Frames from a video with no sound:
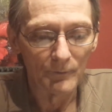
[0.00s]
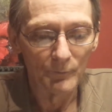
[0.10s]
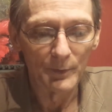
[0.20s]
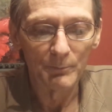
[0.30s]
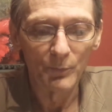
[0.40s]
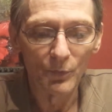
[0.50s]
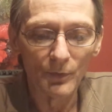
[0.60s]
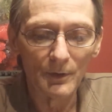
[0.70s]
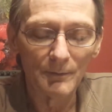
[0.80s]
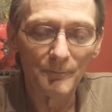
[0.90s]
But
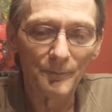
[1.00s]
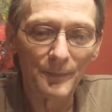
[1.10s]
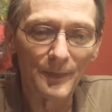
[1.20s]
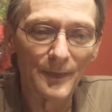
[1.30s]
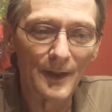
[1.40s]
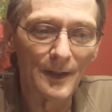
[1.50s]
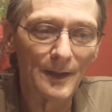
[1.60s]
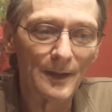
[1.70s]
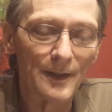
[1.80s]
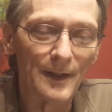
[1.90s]
more
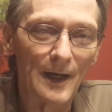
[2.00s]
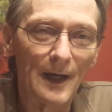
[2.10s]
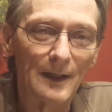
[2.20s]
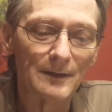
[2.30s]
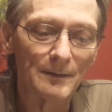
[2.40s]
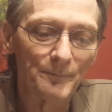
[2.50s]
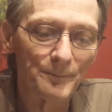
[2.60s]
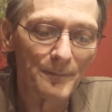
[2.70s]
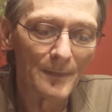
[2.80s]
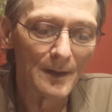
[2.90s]
than that
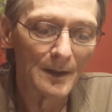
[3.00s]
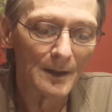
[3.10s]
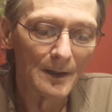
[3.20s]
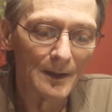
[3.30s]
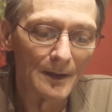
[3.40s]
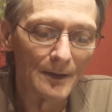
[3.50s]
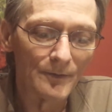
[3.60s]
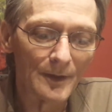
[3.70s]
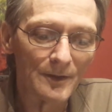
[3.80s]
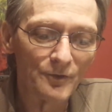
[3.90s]
is
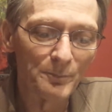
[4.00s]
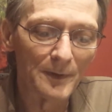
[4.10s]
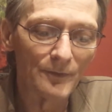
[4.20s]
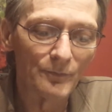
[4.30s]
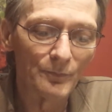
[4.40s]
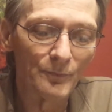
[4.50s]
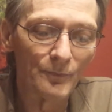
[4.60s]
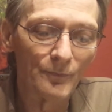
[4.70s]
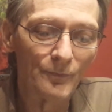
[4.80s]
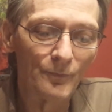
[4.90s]
that this place
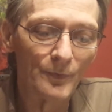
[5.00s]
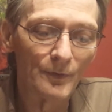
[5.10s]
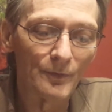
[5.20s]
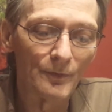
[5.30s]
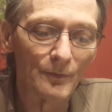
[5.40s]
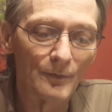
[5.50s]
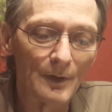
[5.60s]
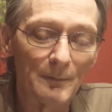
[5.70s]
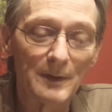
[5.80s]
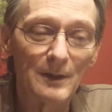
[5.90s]
will,
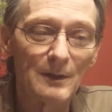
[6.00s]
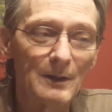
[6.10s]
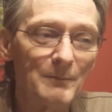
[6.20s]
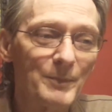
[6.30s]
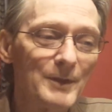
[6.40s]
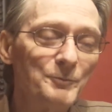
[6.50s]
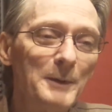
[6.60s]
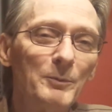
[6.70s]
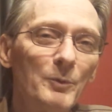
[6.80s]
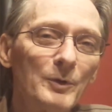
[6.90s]
these
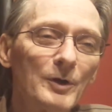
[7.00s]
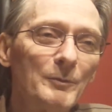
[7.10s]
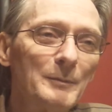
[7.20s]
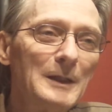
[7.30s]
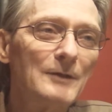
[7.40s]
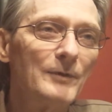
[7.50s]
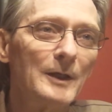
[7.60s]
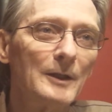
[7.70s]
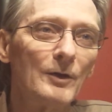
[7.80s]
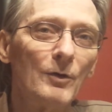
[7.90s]
people are going to be living
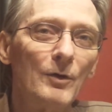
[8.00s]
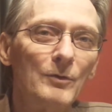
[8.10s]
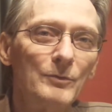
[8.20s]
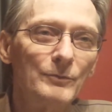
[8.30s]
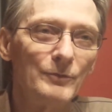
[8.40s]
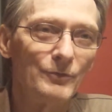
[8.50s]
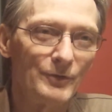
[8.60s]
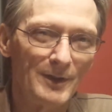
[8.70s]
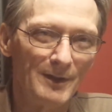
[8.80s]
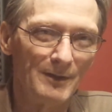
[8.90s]
in their own
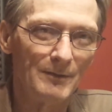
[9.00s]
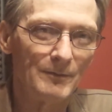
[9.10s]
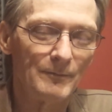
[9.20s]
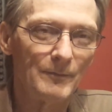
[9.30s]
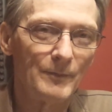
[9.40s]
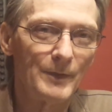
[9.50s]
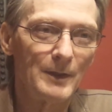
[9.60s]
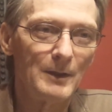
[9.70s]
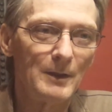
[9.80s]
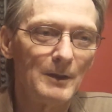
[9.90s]
sin.
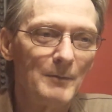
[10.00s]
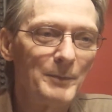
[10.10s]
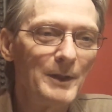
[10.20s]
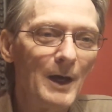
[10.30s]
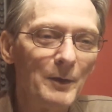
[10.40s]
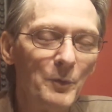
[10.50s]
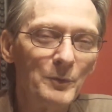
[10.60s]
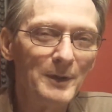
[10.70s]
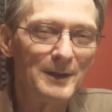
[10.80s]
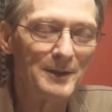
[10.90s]
But not
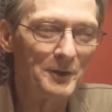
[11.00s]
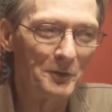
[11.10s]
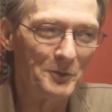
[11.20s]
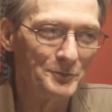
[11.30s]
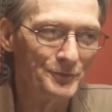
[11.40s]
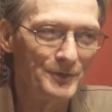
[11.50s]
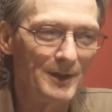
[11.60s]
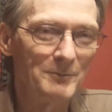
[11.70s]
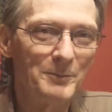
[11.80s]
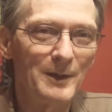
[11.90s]
only in their own
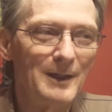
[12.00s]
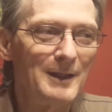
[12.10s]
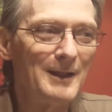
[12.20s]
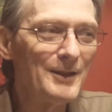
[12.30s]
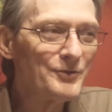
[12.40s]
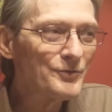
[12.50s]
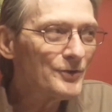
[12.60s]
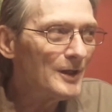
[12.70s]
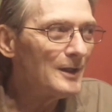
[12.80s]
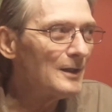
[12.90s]
sin, but in the
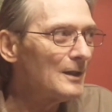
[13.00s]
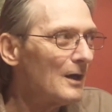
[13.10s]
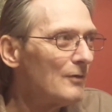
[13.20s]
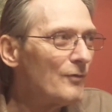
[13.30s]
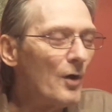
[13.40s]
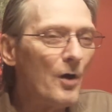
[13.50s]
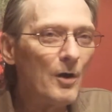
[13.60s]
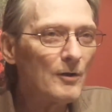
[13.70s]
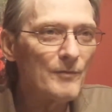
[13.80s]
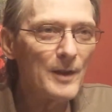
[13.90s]
sin of
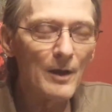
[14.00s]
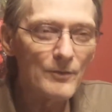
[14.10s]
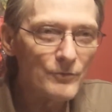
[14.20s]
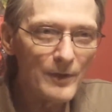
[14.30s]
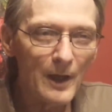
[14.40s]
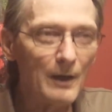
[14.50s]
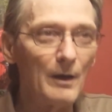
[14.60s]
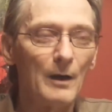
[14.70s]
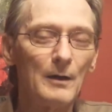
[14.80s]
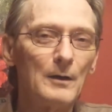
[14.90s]
all of the others
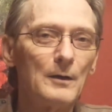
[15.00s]
there.